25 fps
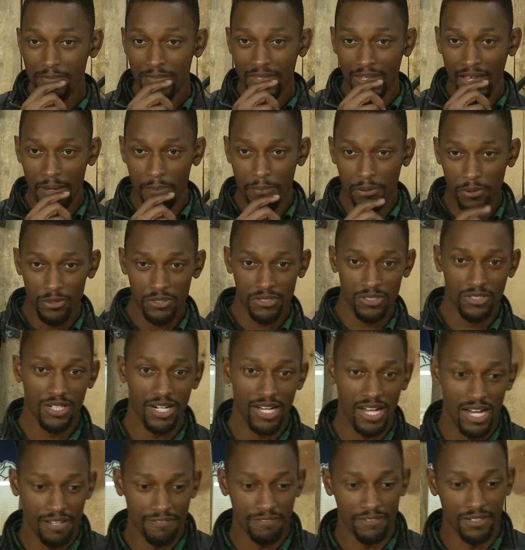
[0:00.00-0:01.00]
I pulled a
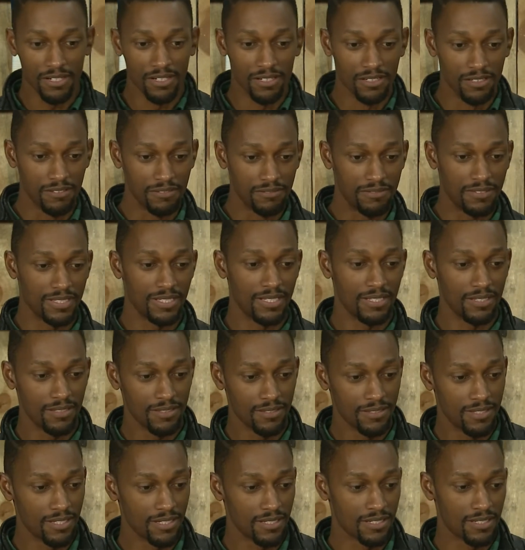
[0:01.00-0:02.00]
graph of
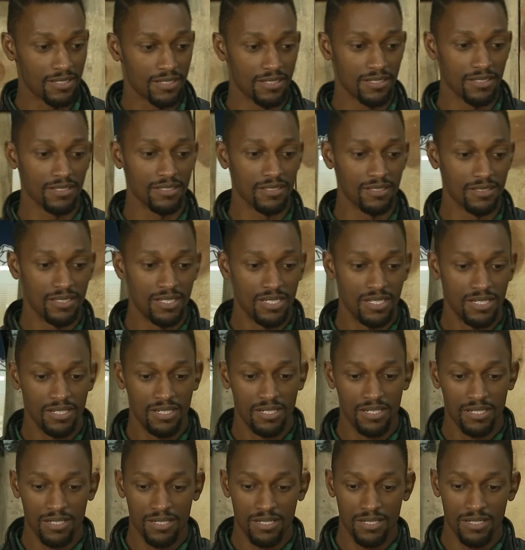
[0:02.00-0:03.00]
The,
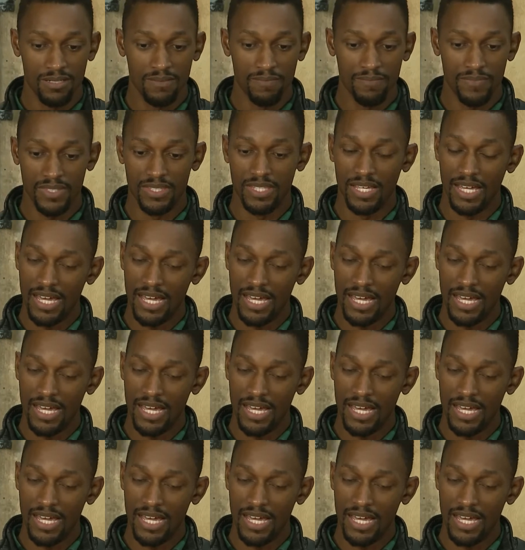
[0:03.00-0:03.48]
the